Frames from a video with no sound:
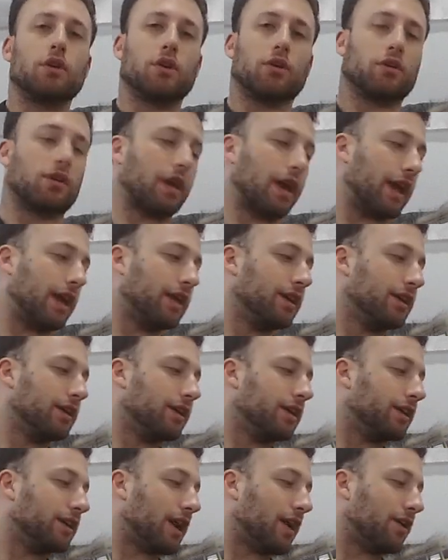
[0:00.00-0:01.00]
Okay.
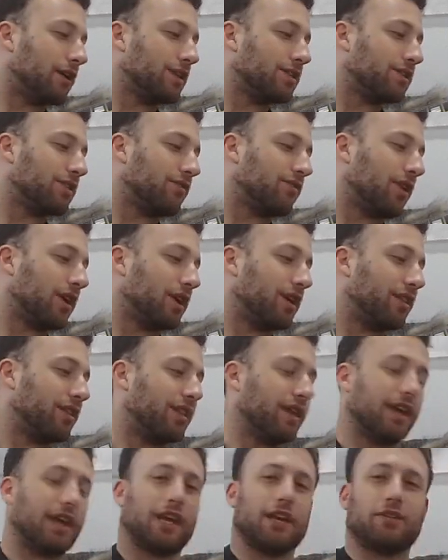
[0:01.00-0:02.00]
Now here's the funny
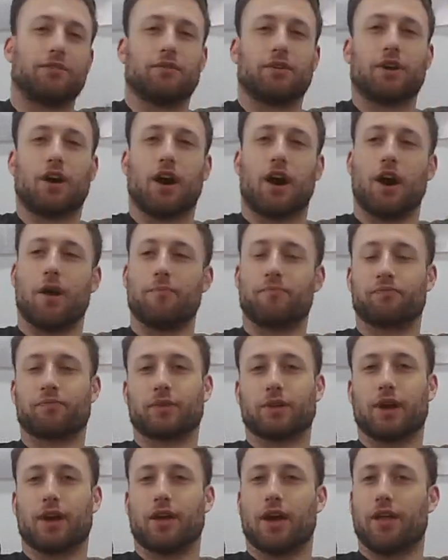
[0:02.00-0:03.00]
thing. I'm
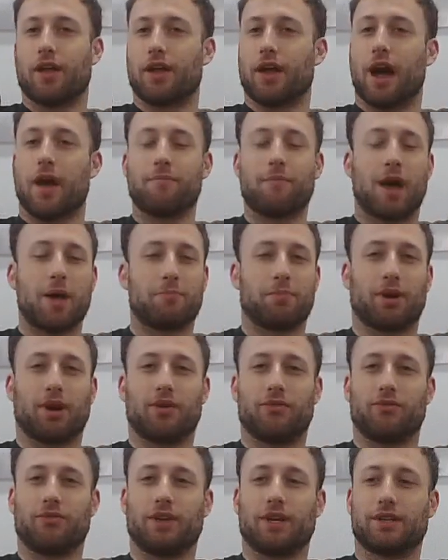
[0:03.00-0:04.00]
not
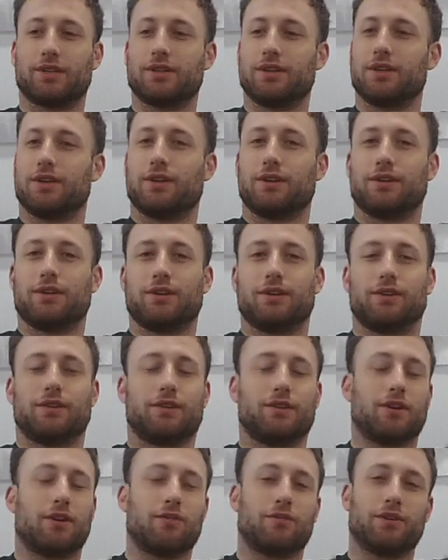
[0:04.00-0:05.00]
perfect.
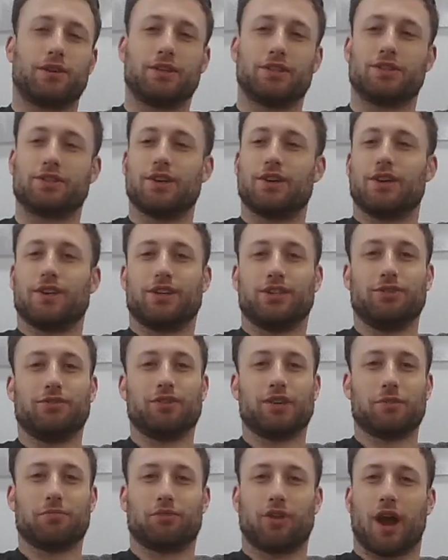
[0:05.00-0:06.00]
No one is. You
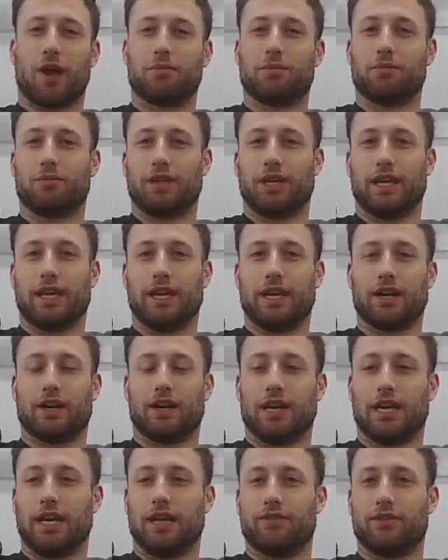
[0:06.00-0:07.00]
can probably
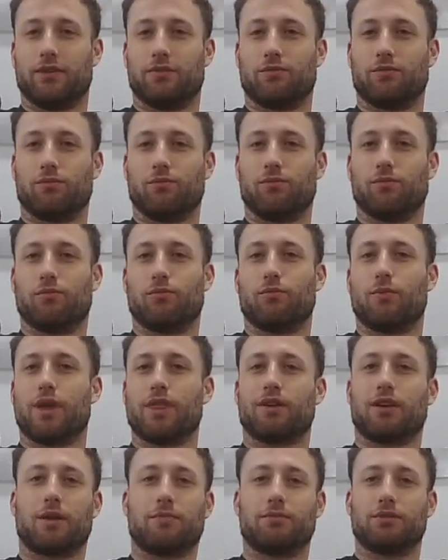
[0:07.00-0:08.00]
hear, even
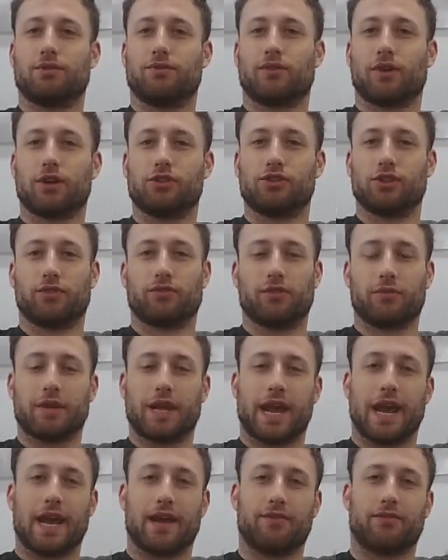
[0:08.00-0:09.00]
whether I'm diverging from the
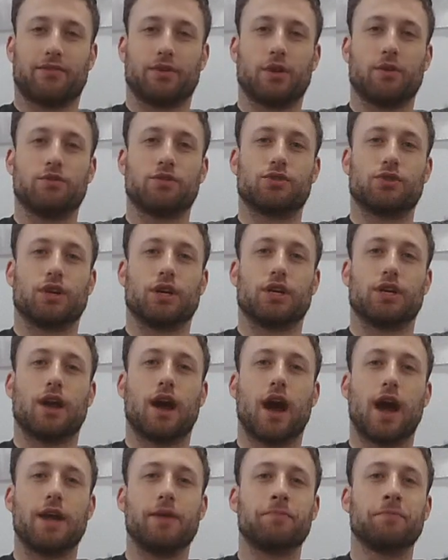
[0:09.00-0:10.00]
half notes or
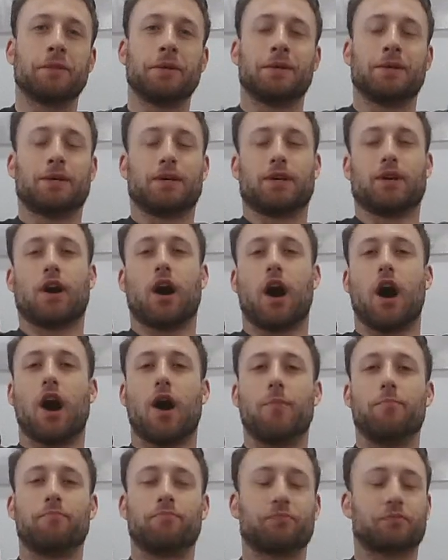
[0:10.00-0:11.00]
not.
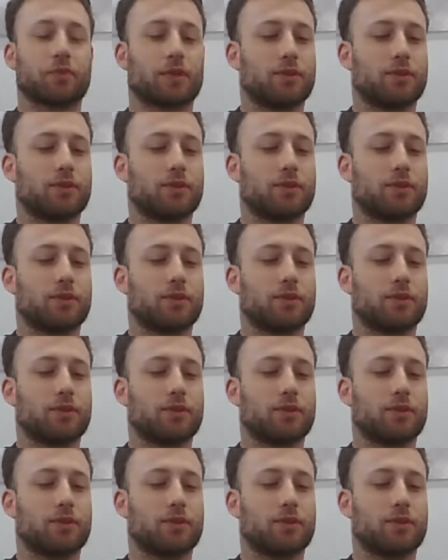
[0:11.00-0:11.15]
Um,